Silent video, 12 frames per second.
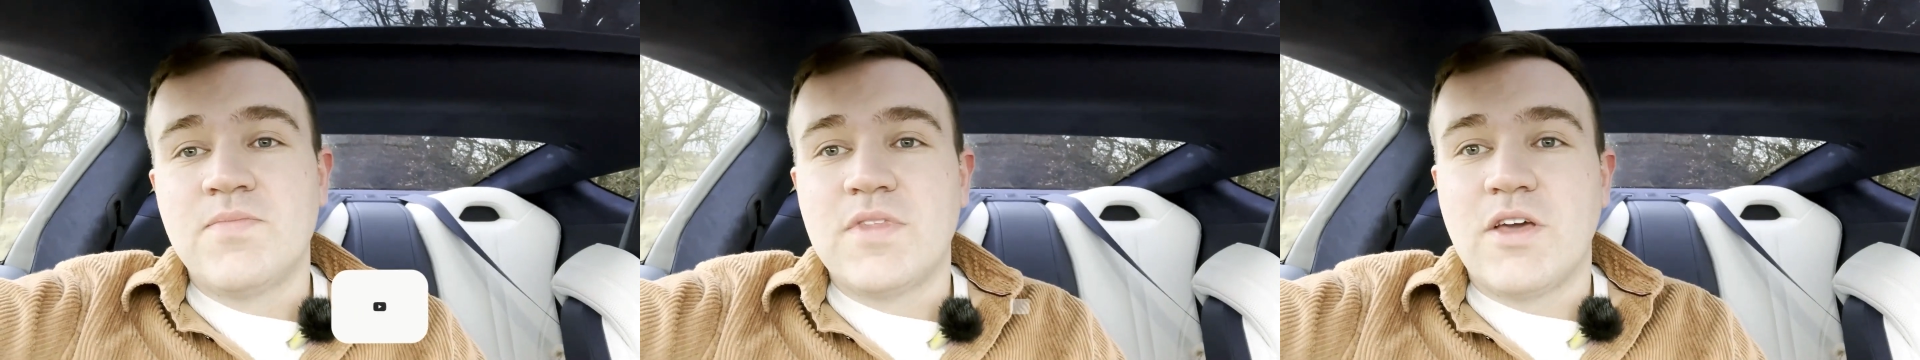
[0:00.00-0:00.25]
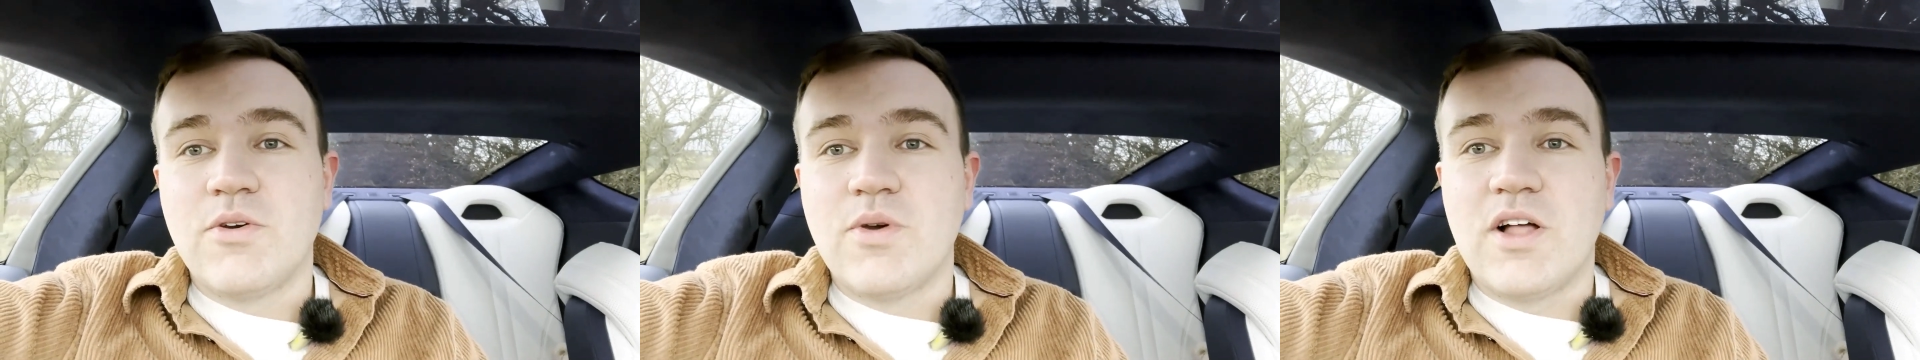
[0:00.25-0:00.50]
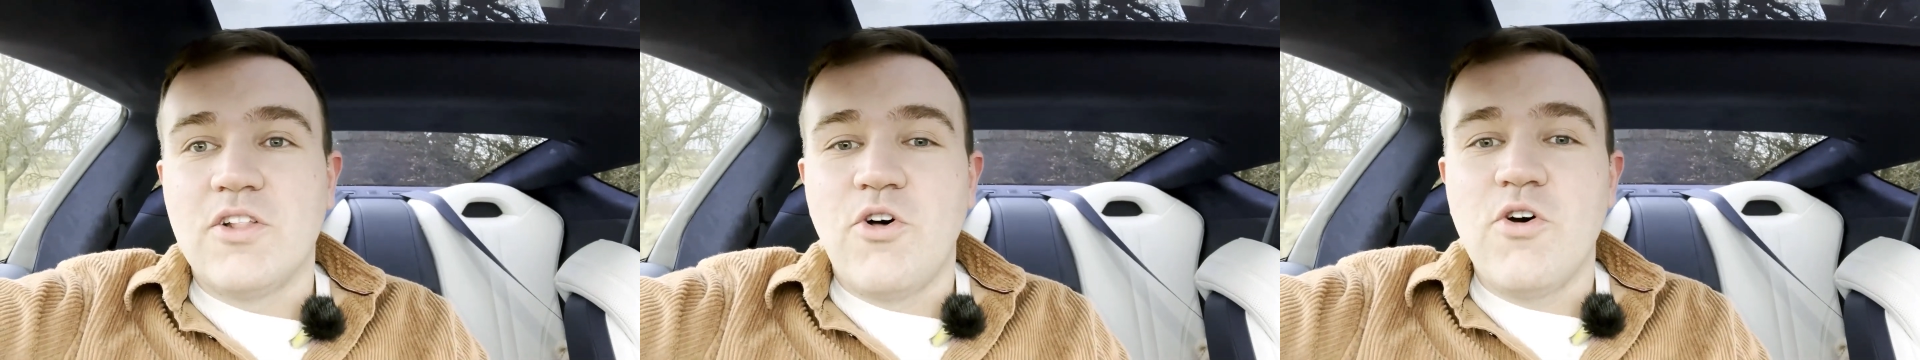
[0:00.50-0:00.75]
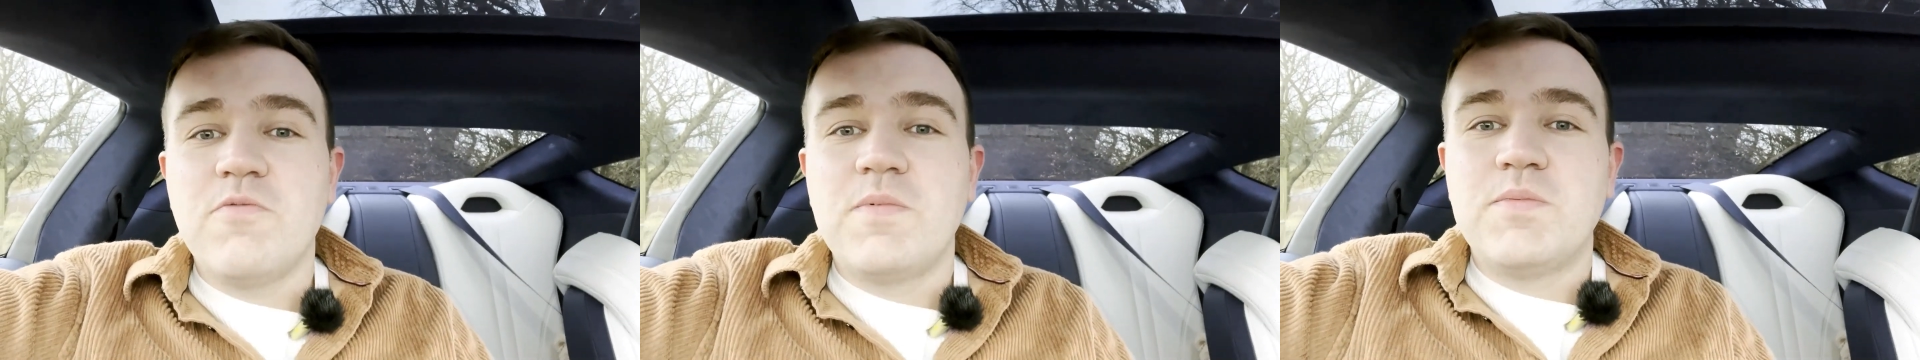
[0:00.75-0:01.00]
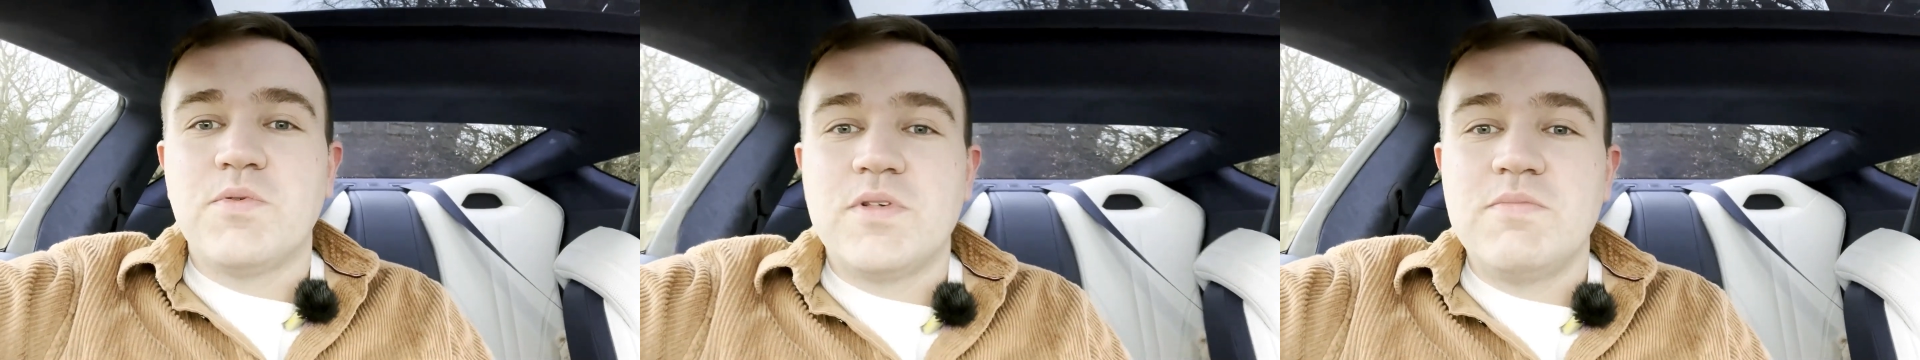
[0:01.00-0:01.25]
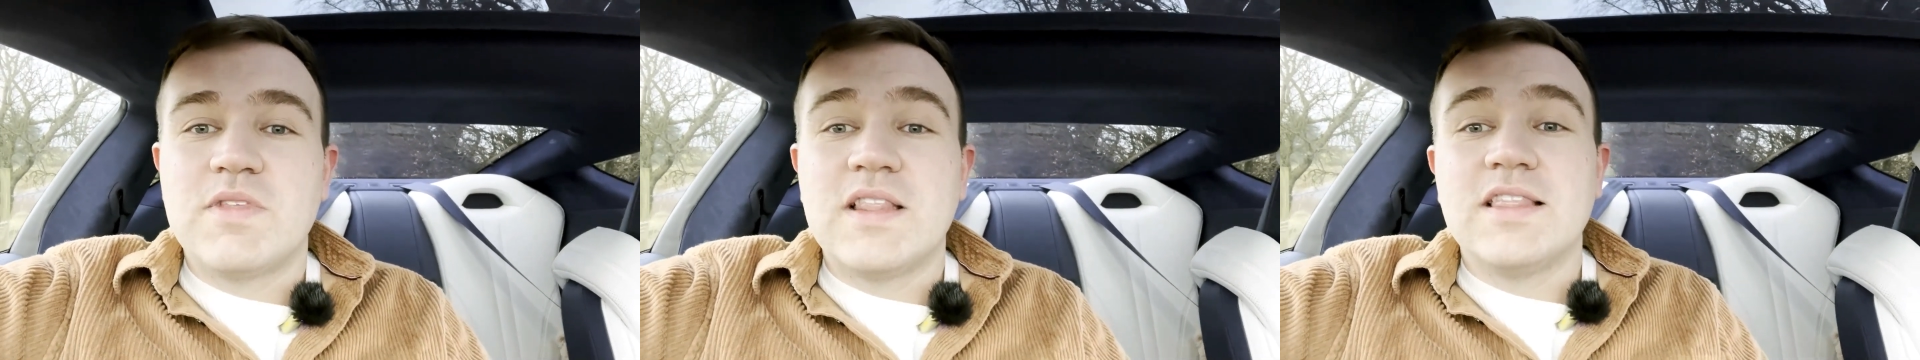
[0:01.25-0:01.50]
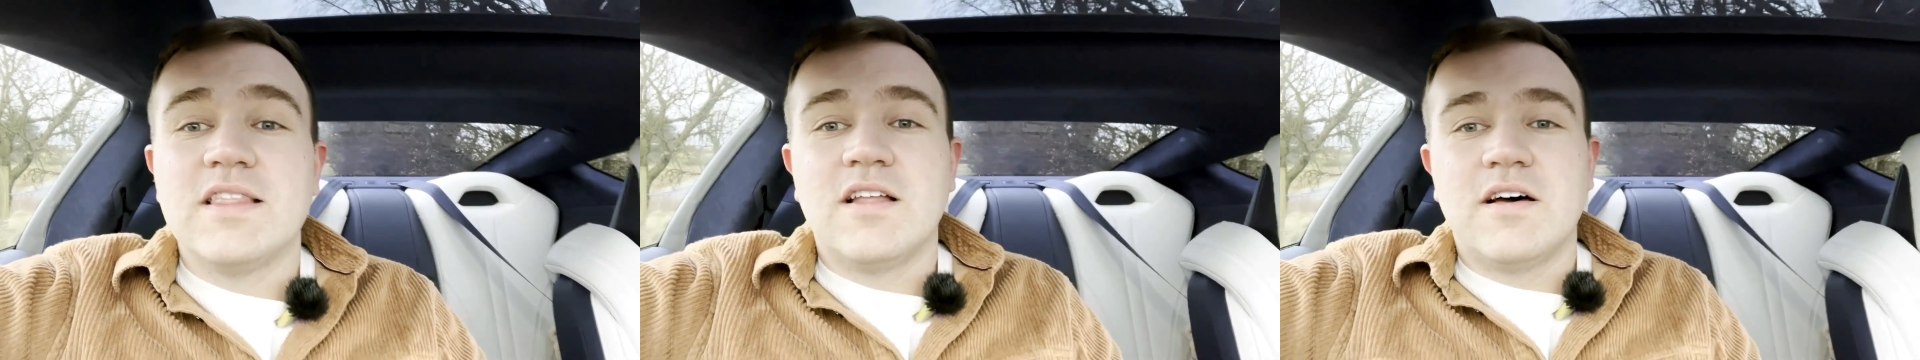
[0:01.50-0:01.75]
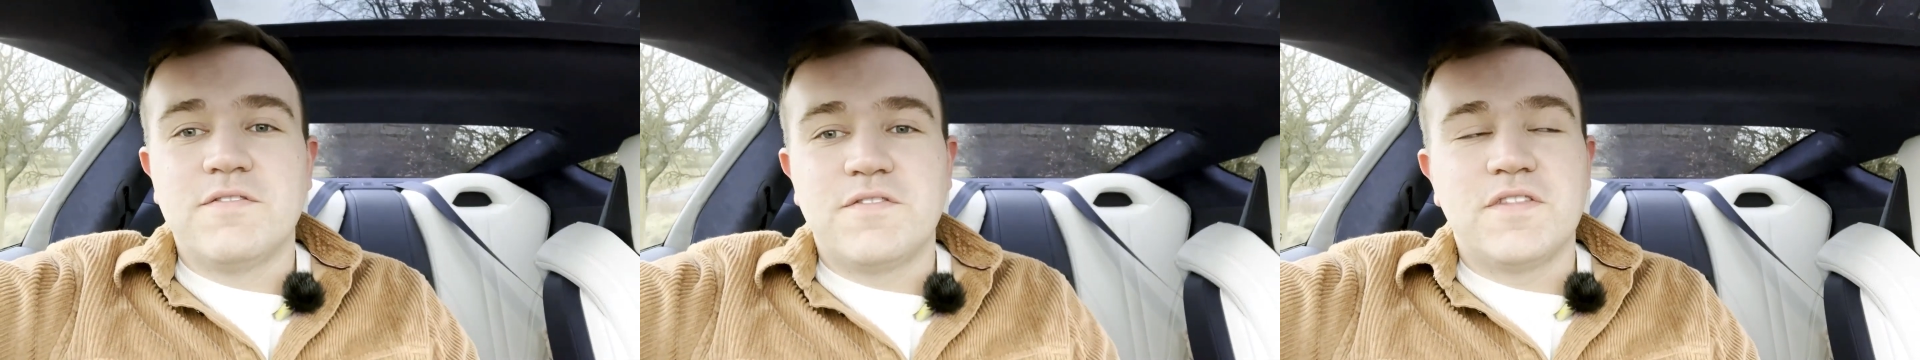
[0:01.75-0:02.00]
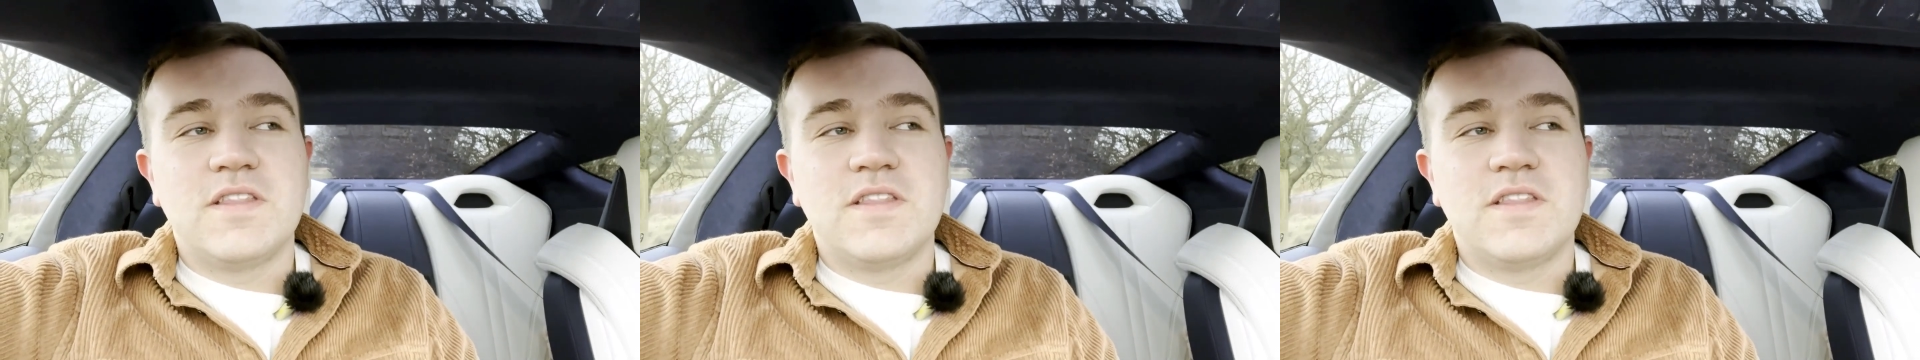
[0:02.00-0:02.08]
Now, a lot of people seem to love